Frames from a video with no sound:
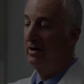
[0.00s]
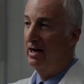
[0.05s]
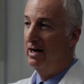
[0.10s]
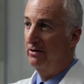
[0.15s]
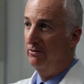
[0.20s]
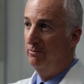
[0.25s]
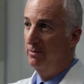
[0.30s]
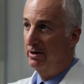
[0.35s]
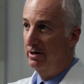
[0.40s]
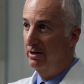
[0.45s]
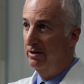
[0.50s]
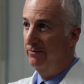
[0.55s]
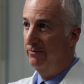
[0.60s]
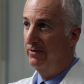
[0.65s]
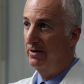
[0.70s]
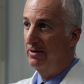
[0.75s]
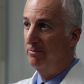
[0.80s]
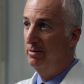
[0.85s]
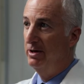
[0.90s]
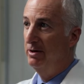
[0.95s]
Asthma can
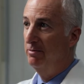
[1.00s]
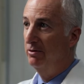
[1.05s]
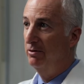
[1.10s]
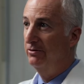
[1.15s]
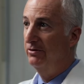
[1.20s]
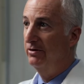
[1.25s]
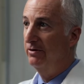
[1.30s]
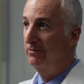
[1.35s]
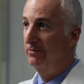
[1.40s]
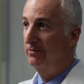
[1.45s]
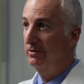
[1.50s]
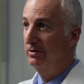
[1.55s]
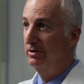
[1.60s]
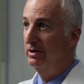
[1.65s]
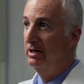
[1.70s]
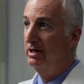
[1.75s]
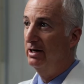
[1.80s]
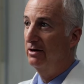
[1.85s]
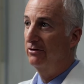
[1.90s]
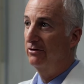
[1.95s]
affect people
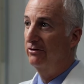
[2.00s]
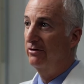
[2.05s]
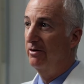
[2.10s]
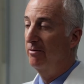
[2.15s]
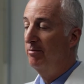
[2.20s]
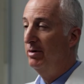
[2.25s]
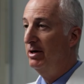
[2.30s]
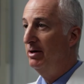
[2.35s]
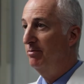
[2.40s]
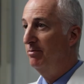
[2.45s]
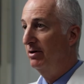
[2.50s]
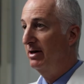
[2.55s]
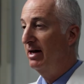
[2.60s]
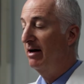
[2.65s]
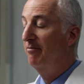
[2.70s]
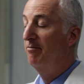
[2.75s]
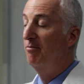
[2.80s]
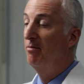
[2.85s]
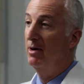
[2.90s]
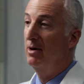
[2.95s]
differently because some people
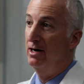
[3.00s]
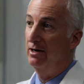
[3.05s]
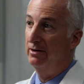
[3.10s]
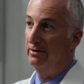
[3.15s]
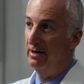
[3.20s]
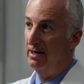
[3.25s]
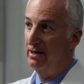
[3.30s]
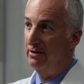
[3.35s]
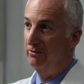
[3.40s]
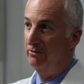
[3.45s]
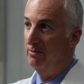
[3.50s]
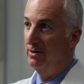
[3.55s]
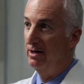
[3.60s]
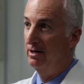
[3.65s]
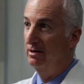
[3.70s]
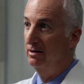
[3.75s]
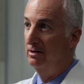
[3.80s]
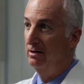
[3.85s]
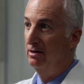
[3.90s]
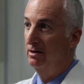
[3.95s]
have mild
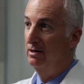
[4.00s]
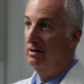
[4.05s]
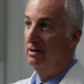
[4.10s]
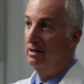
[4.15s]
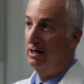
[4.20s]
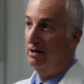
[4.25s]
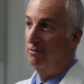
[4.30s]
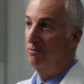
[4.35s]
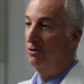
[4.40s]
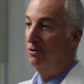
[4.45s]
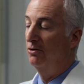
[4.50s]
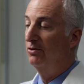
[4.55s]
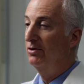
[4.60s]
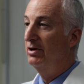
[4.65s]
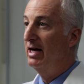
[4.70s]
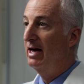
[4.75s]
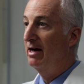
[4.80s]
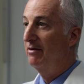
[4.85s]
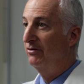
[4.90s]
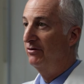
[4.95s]
asthma and will
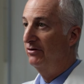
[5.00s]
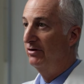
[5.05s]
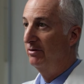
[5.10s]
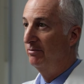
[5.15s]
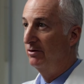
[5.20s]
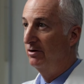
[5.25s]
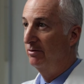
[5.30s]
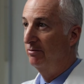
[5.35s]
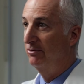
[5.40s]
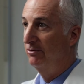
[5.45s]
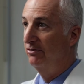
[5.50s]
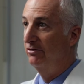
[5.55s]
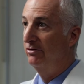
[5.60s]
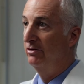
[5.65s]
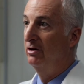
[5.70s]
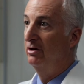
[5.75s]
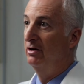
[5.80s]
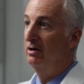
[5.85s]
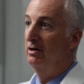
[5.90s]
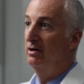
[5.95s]
only have symptoms
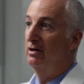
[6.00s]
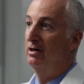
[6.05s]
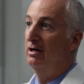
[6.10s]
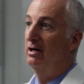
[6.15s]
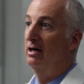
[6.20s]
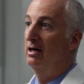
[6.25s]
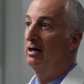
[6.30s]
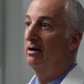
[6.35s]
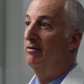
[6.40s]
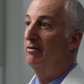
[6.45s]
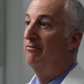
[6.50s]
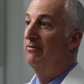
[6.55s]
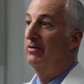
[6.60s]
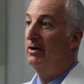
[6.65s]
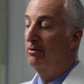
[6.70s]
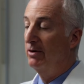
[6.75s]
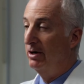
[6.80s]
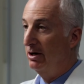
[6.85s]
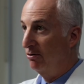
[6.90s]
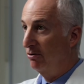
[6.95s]
uh,
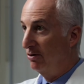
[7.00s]
very